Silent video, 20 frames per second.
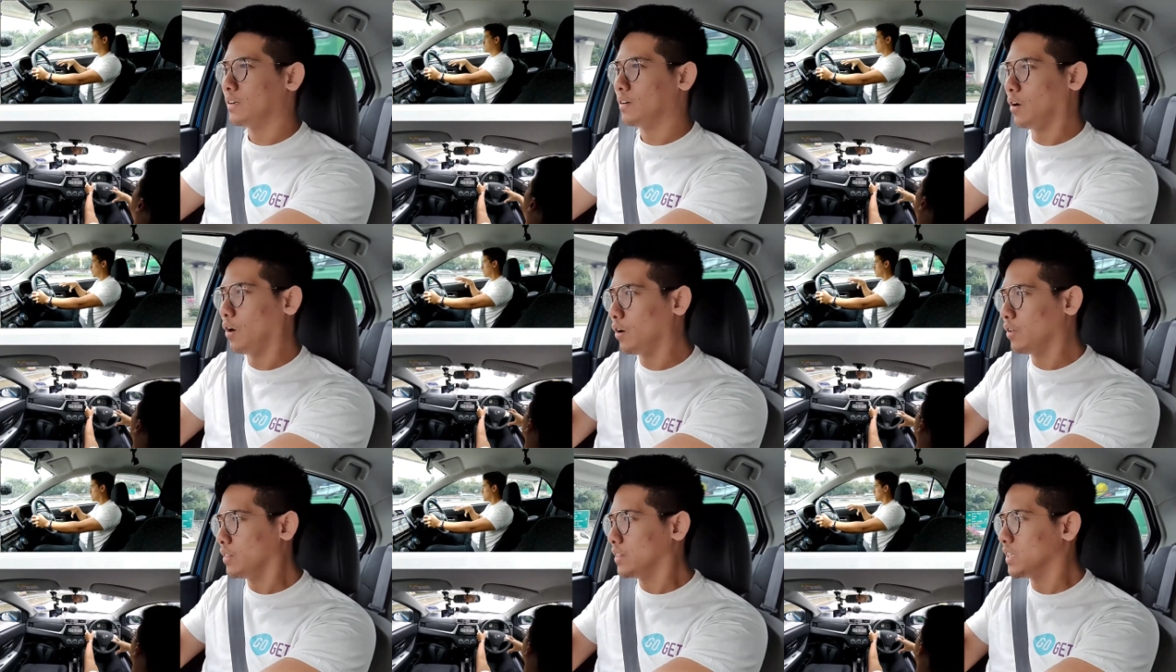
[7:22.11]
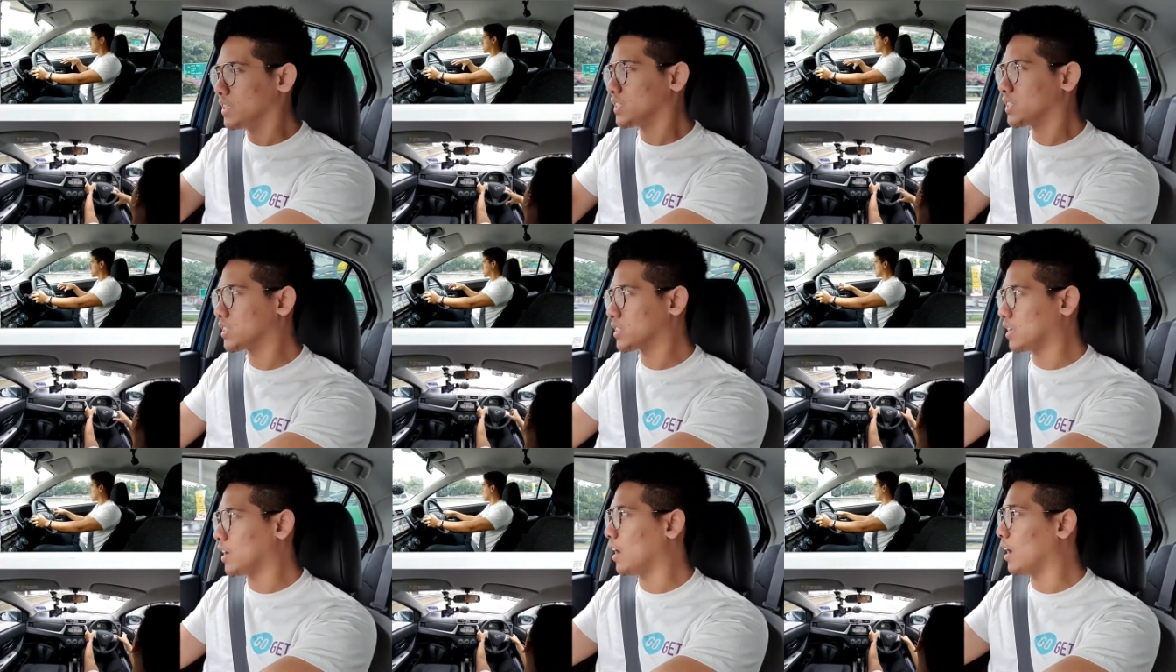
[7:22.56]
on
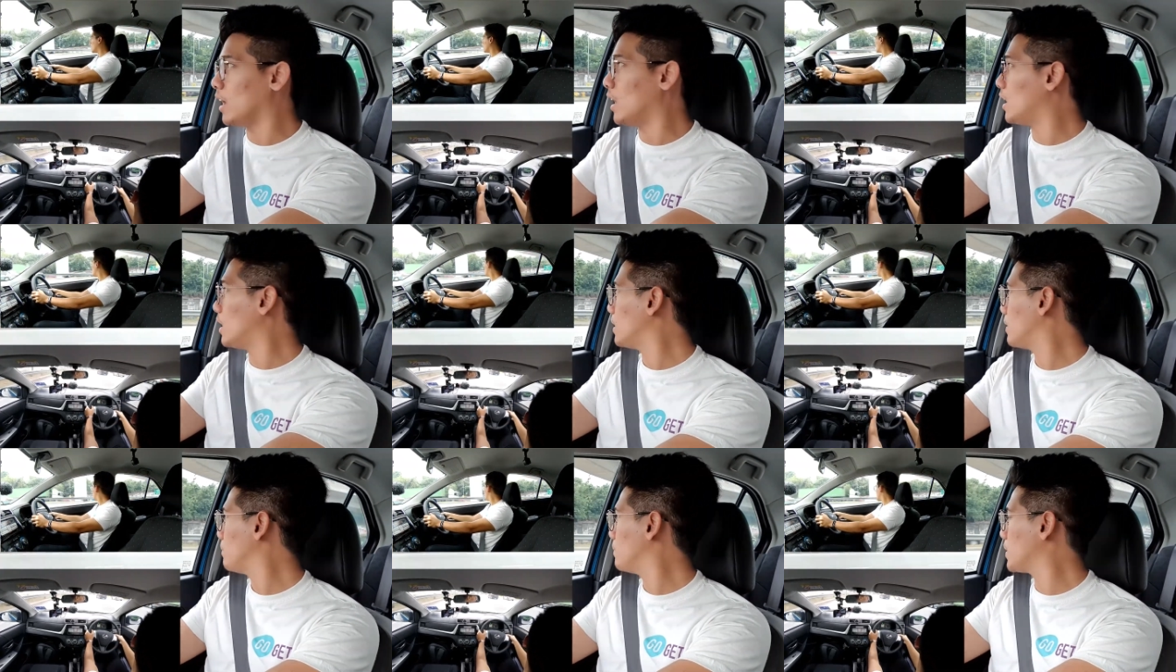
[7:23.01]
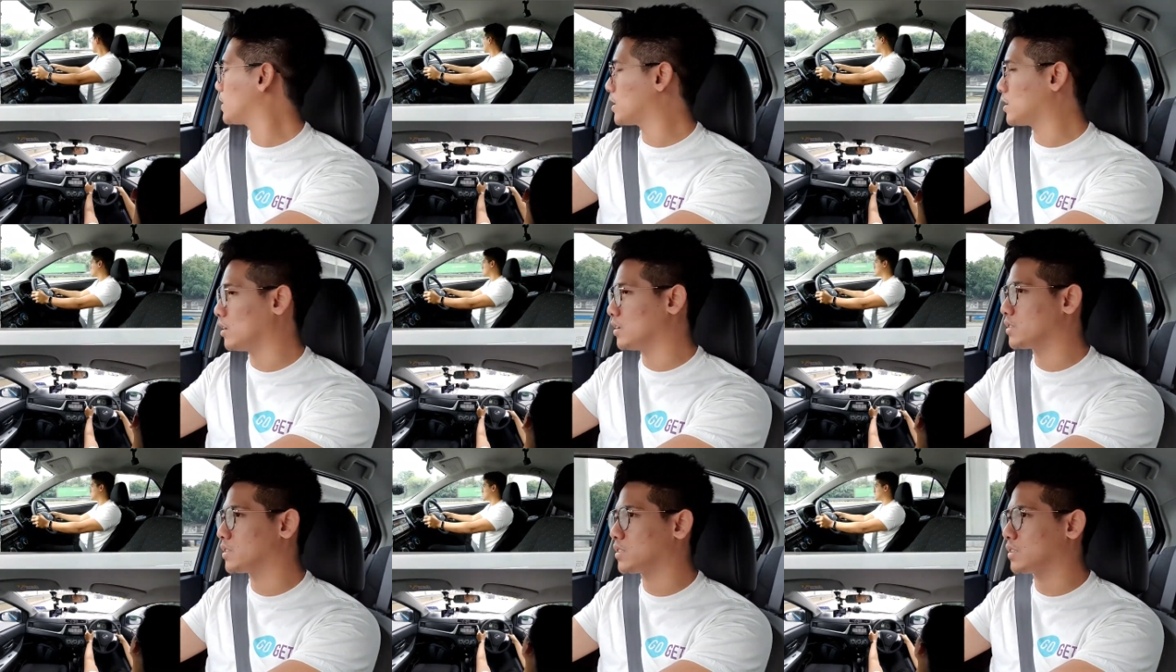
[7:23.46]
this car
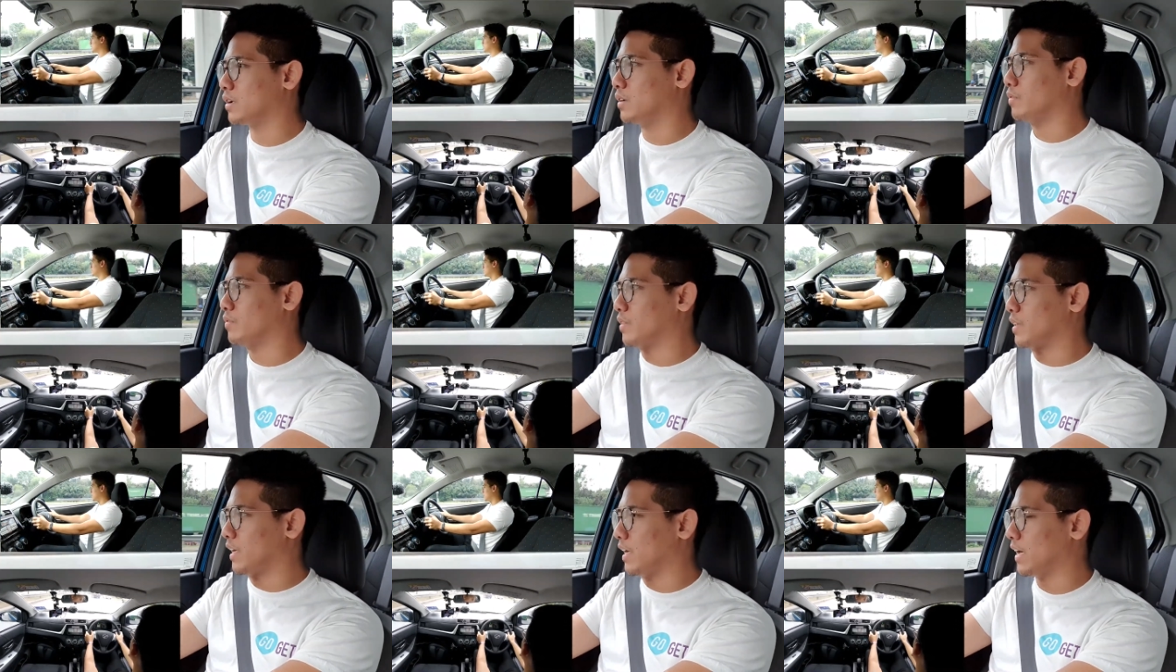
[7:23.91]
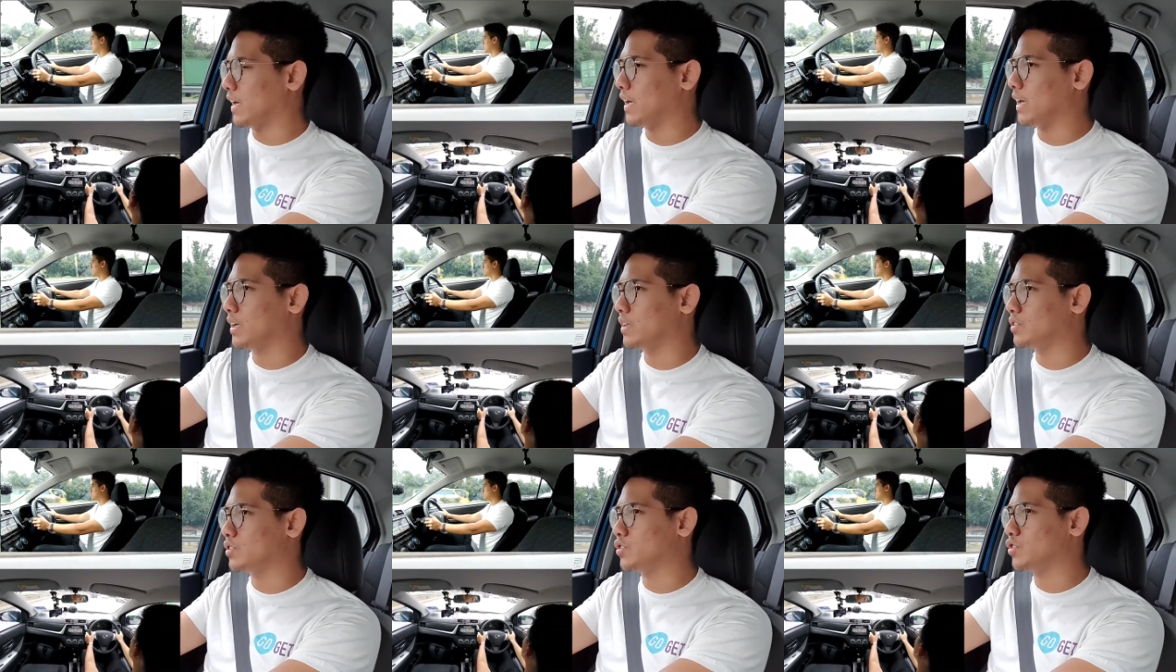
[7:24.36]
because of the
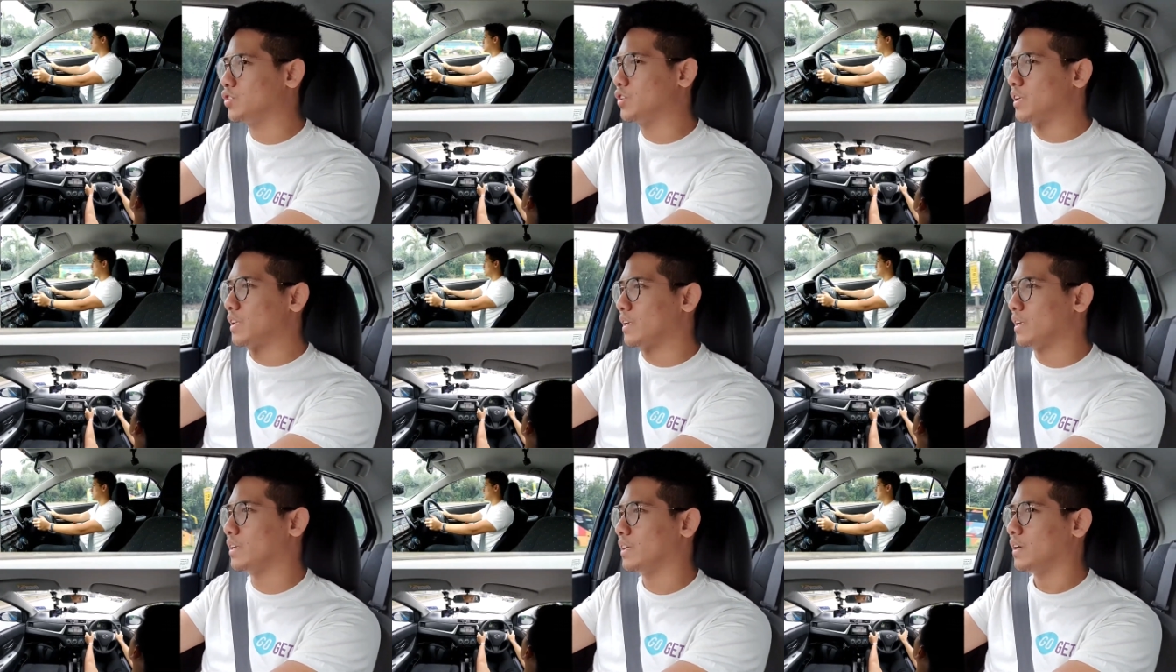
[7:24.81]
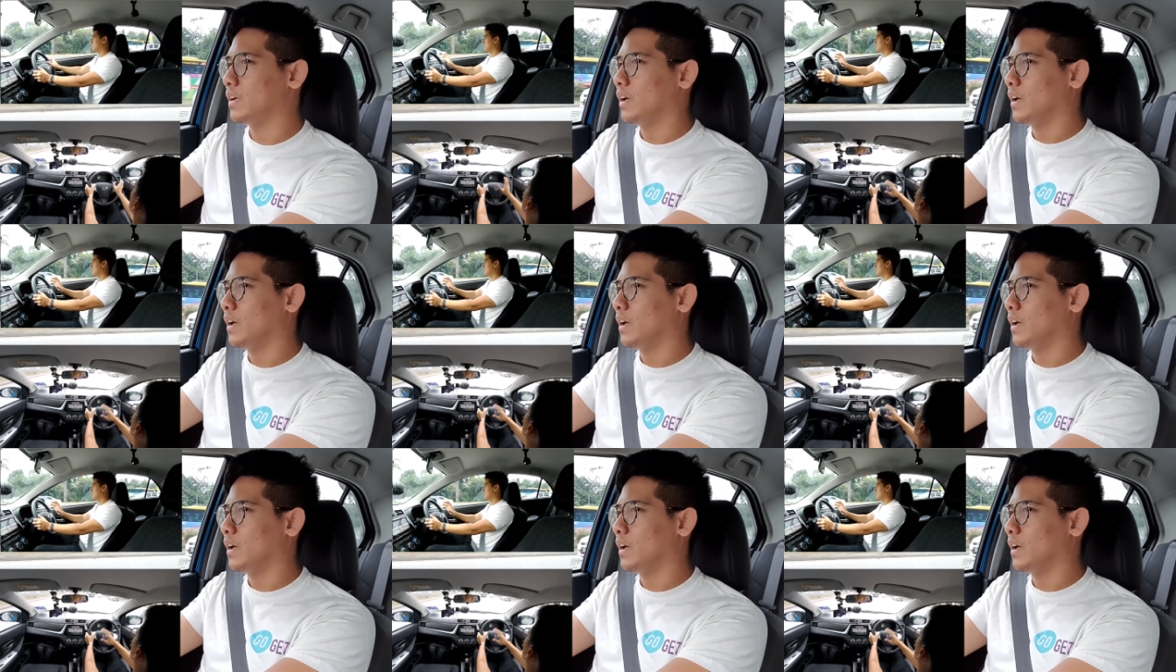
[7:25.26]
engine